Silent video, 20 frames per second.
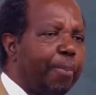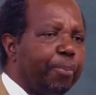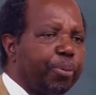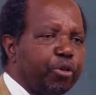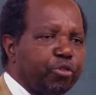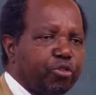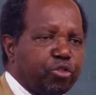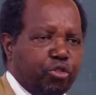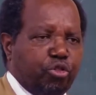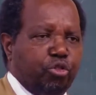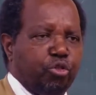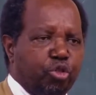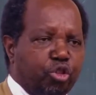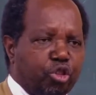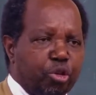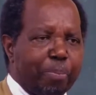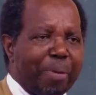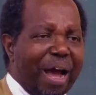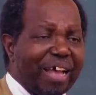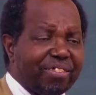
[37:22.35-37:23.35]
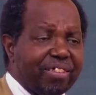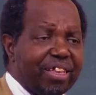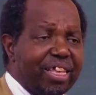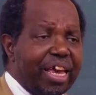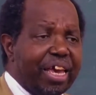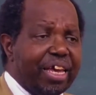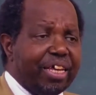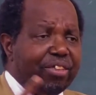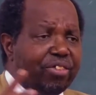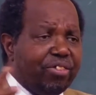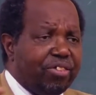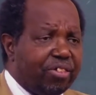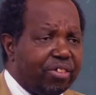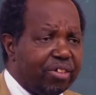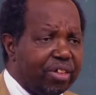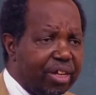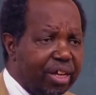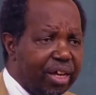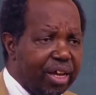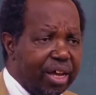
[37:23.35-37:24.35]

a prostitute passing AIDS